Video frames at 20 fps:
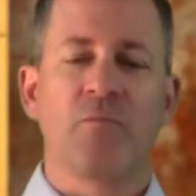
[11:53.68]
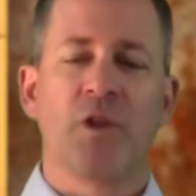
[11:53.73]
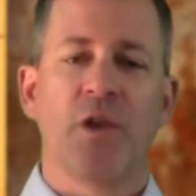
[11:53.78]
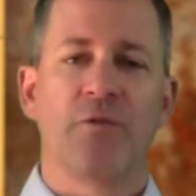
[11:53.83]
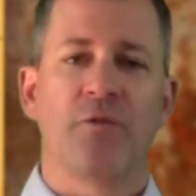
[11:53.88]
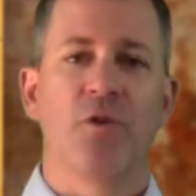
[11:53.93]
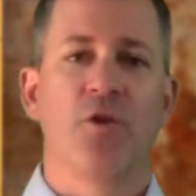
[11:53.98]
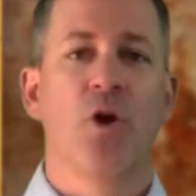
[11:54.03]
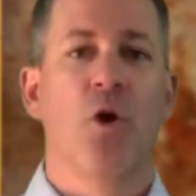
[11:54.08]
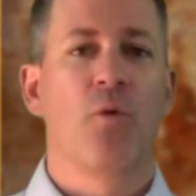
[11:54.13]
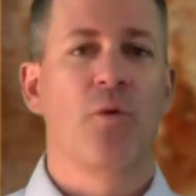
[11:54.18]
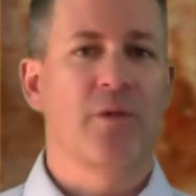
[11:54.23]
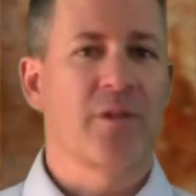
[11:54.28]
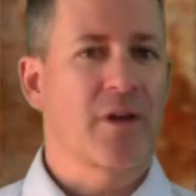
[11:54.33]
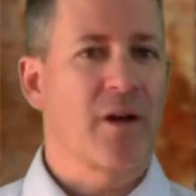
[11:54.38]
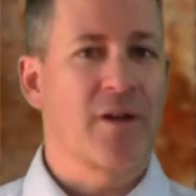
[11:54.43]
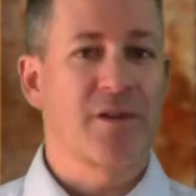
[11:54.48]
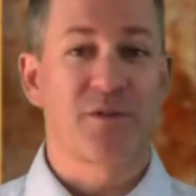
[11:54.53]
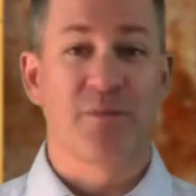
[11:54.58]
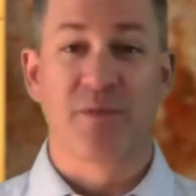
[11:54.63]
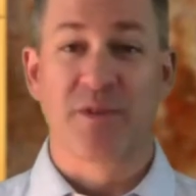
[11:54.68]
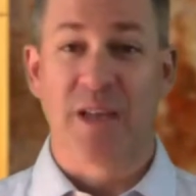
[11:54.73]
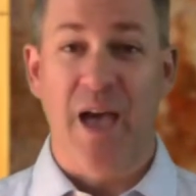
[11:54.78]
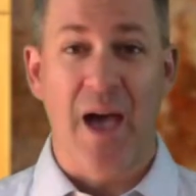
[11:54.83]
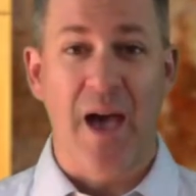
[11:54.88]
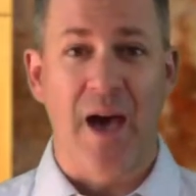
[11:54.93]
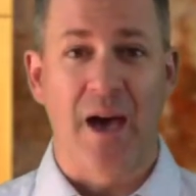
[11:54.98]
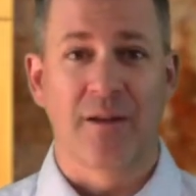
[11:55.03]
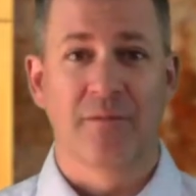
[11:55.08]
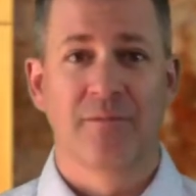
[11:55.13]
If you know where the customer's
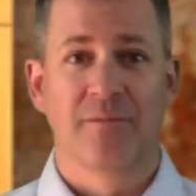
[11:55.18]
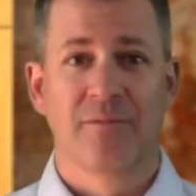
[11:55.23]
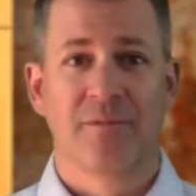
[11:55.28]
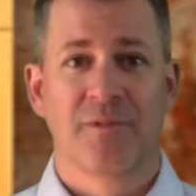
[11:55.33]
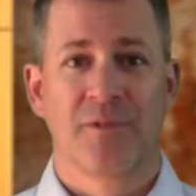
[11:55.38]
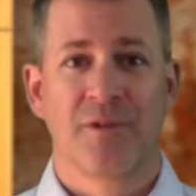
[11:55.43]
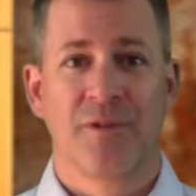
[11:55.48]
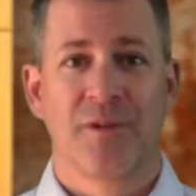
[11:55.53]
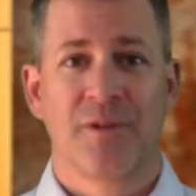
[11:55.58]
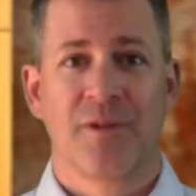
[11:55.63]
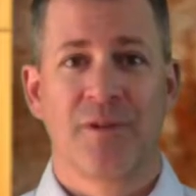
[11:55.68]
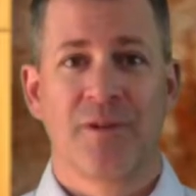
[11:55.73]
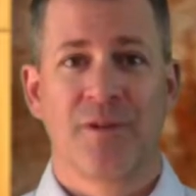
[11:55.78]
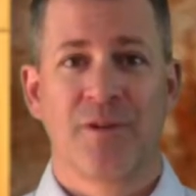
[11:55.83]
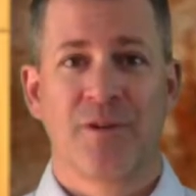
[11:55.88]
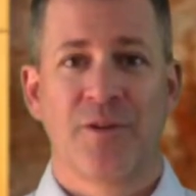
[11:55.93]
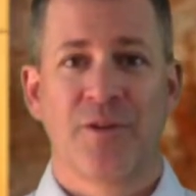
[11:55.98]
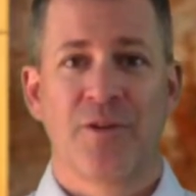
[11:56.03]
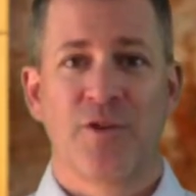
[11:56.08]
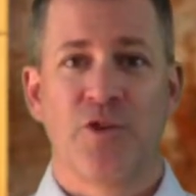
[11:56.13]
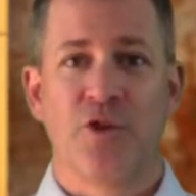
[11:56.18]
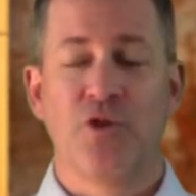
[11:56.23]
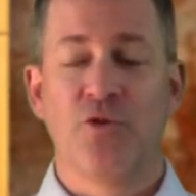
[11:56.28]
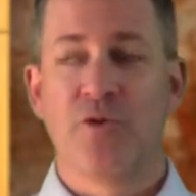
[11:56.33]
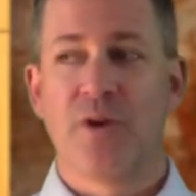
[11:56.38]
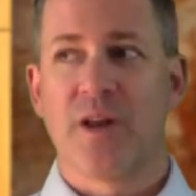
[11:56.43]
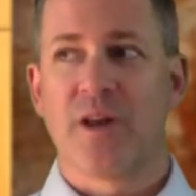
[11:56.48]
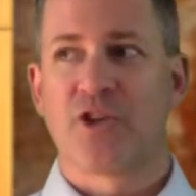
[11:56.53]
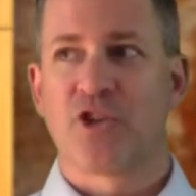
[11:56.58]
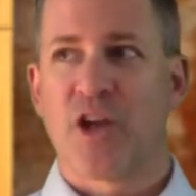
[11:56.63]
at, you
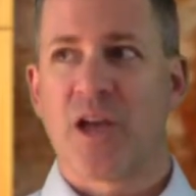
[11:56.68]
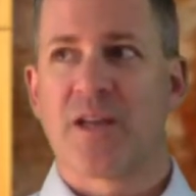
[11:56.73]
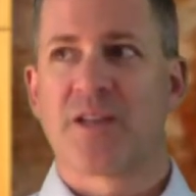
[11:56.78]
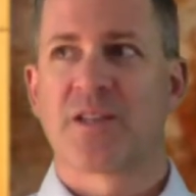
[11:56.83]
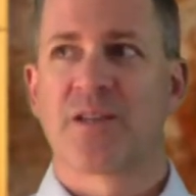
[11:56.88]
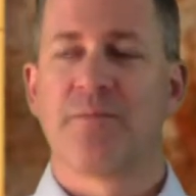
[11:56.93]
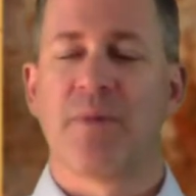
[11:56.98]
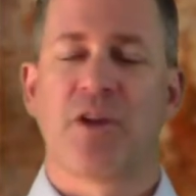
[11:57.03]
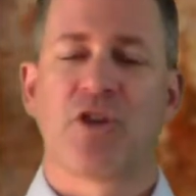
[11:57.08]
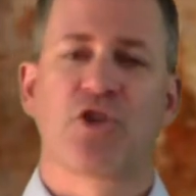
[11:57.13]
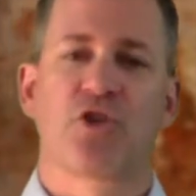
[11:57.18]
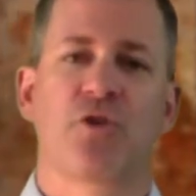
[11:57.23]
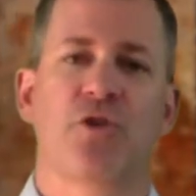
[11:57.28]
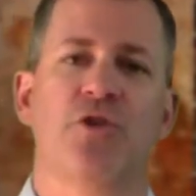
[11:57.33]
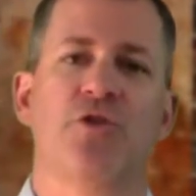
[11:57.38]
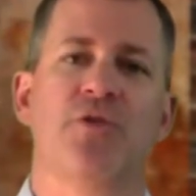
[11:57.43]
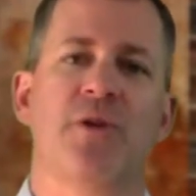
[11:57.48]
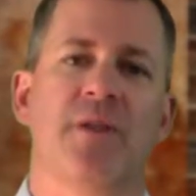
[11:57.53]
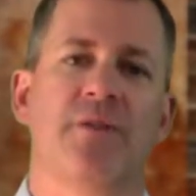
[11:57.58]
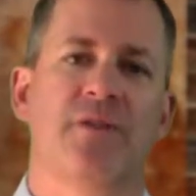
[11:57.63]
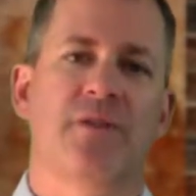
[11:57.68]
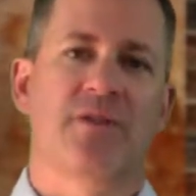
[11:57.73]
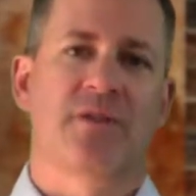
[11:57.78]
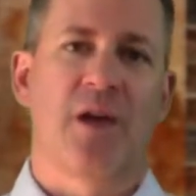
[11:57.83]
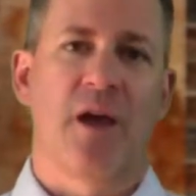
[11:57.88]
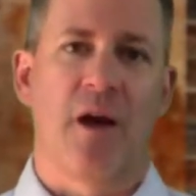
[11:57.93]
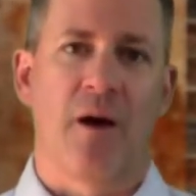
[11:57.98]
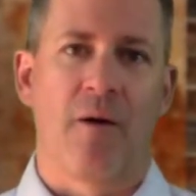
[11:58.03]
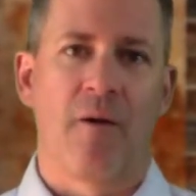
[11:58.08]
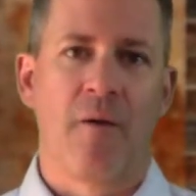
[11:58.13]
get a chance to make sure you get the
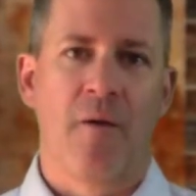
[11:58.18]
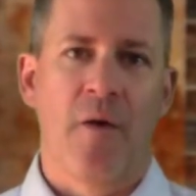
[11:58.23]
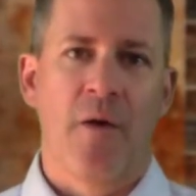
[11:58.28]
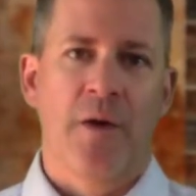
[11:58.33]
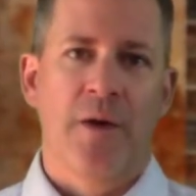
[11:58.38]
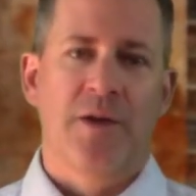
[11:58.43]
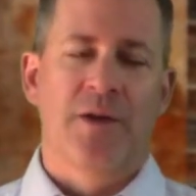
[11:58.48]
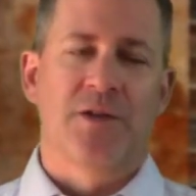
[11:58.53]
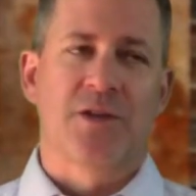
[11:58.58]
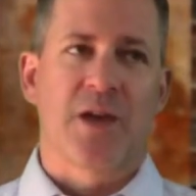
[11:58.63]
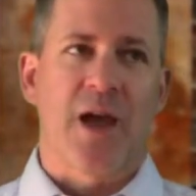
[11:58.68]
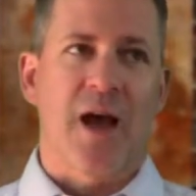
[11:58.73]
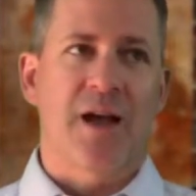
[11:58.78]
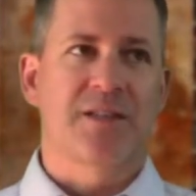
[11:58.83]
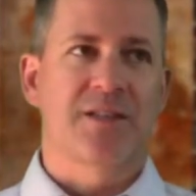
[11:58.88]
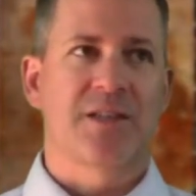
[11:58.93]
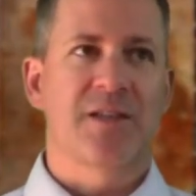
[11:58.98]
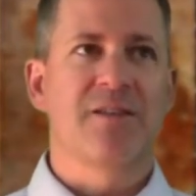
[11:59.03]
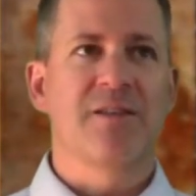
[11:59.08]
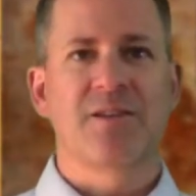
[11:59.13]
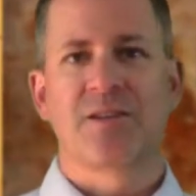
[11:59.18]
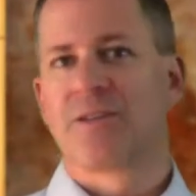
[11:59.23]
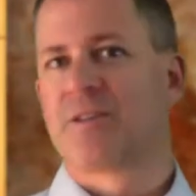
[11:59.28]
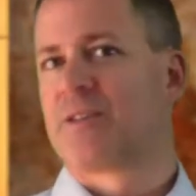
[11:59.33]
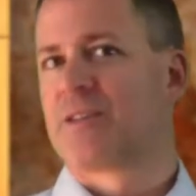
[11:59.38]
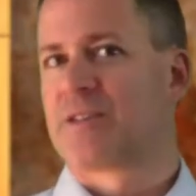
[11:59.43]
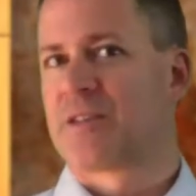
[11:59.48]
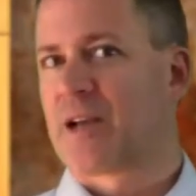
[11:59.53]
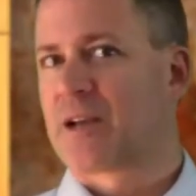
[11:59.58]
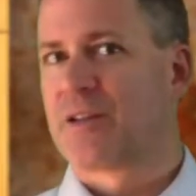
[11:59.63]
sale. You see, I see this as
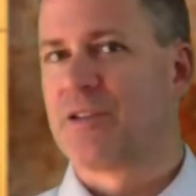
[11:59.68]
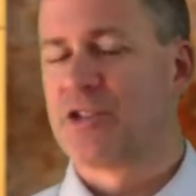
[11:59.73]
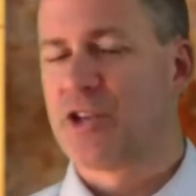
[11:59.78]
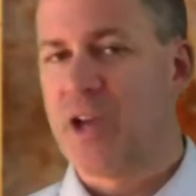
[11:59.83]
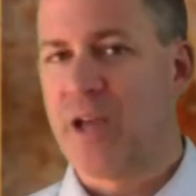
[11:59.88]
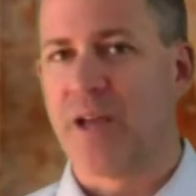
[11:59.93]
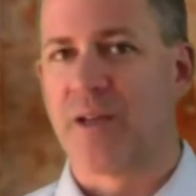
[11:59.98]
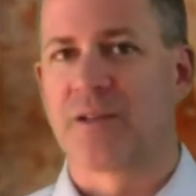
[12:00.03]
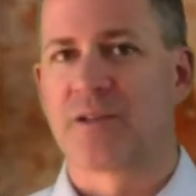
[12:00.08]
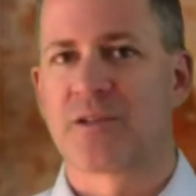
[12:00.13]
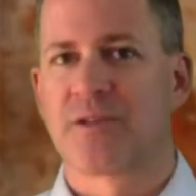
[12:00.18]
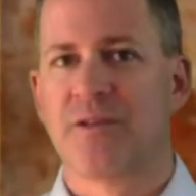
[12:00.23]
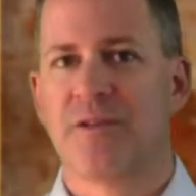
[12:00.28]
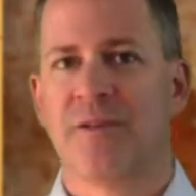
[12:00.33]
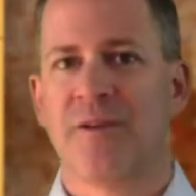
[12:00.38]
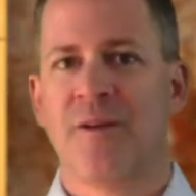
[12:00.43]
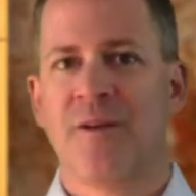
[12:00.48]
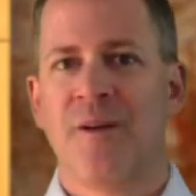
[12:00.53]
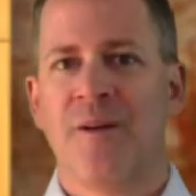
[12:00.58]
a second chance.